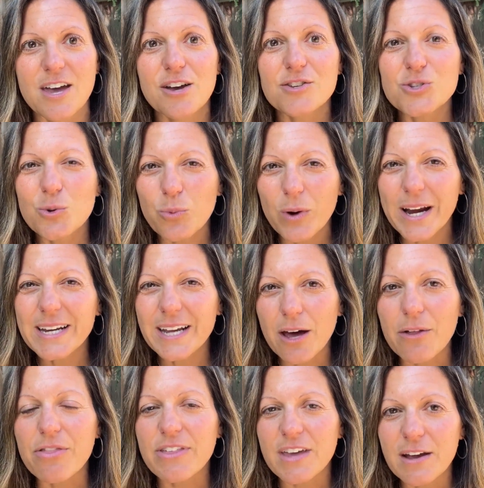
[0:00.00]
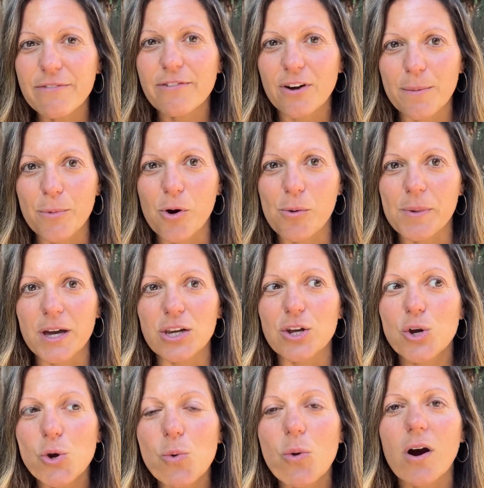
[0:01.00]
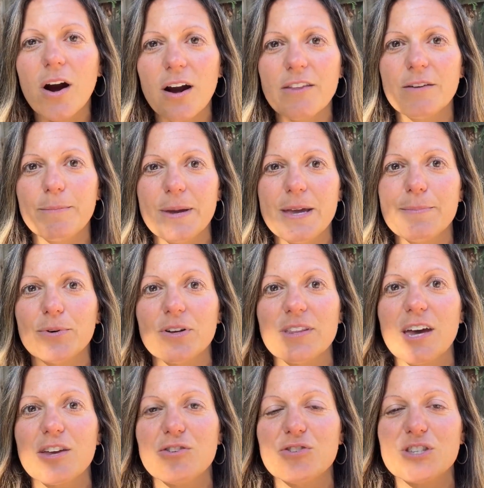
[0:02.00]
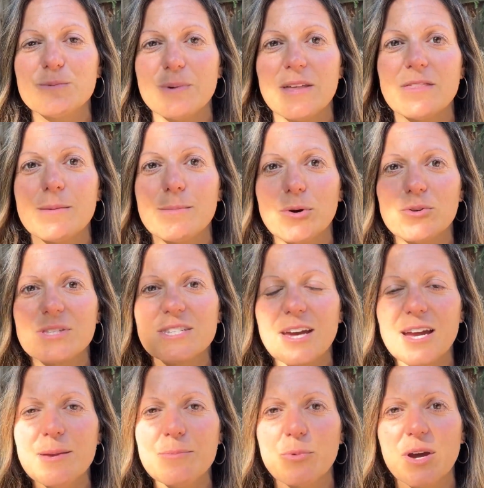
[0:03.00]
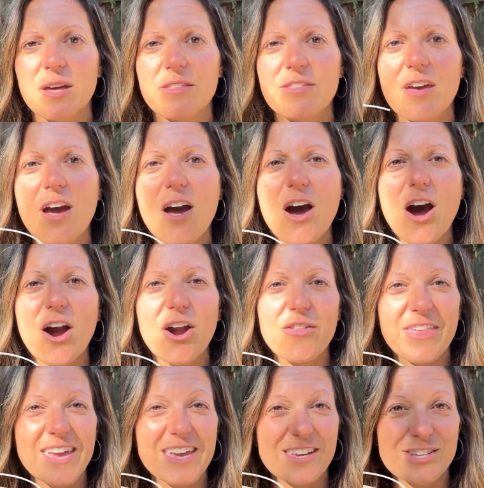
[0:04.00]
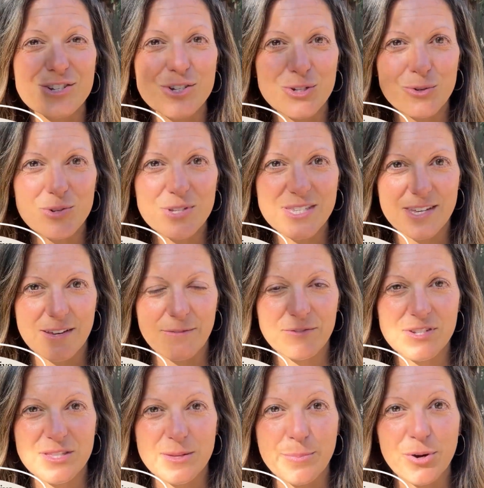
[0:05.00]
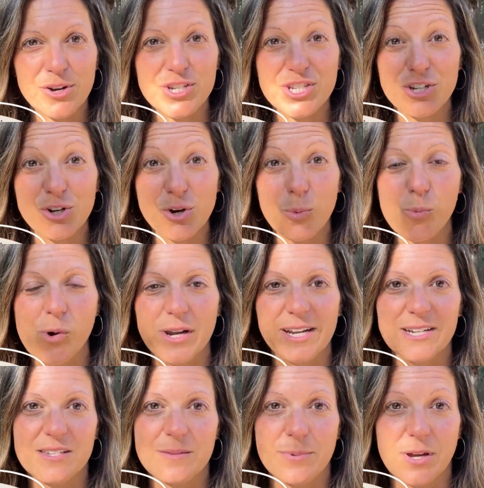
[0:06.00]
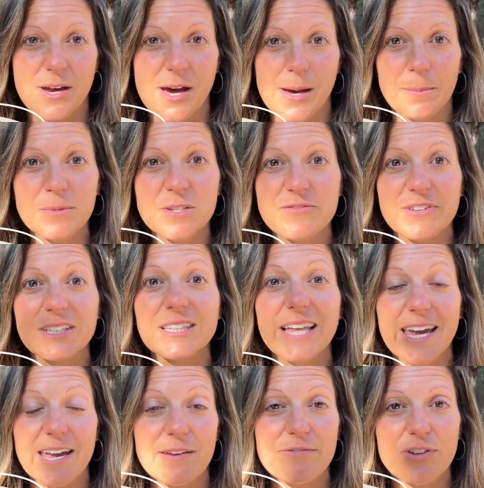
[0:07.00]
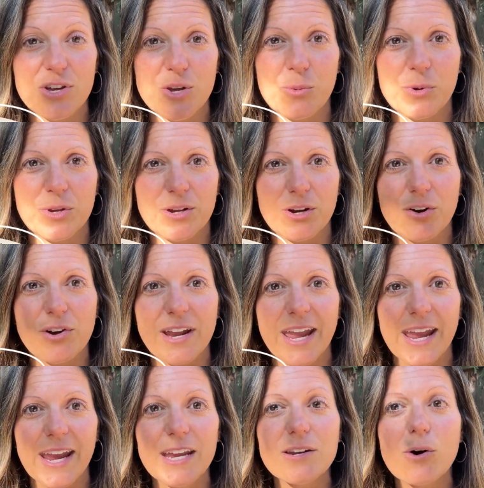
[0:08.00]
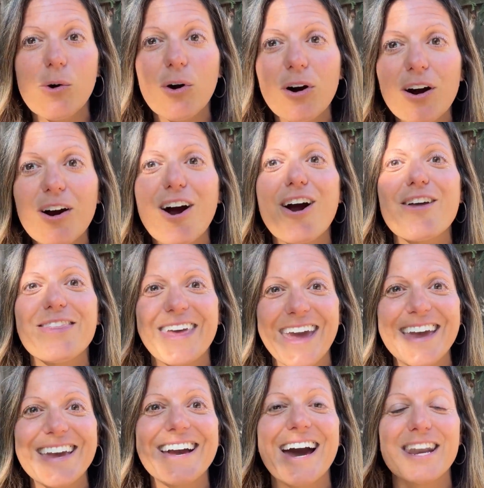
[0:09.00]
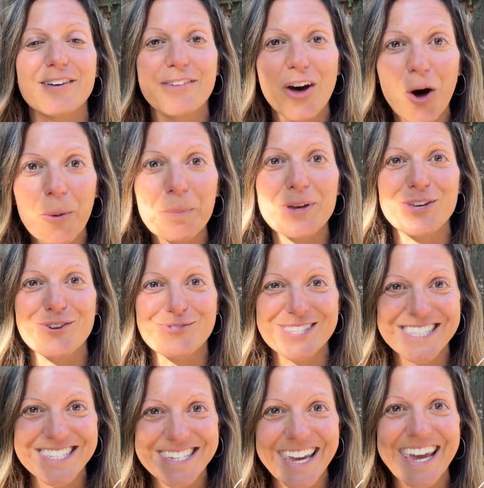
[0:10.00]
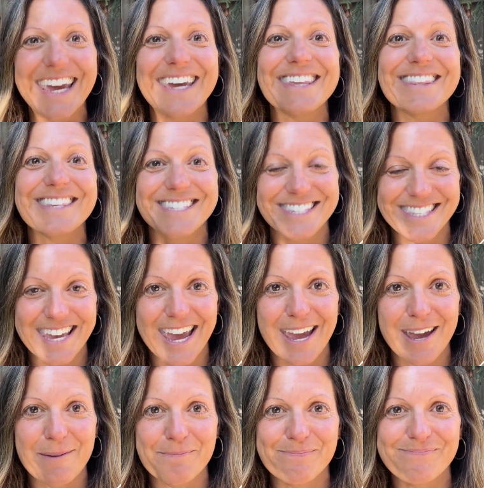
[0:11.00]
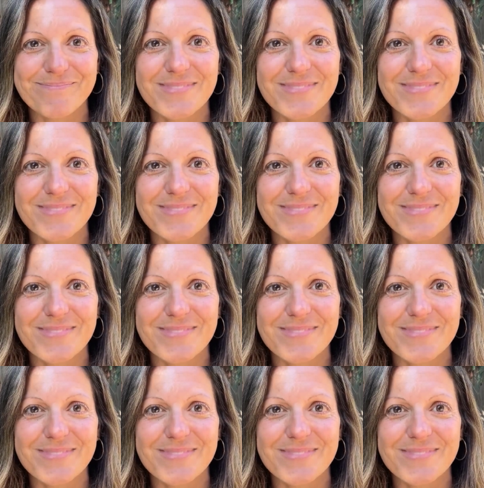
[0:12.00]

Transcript: So right now, think for a moment, who are the people that you spend the most time with? Are they conducive to the person you're wanting to become, to the life that you want to create, or are they kind of helping you stay the same?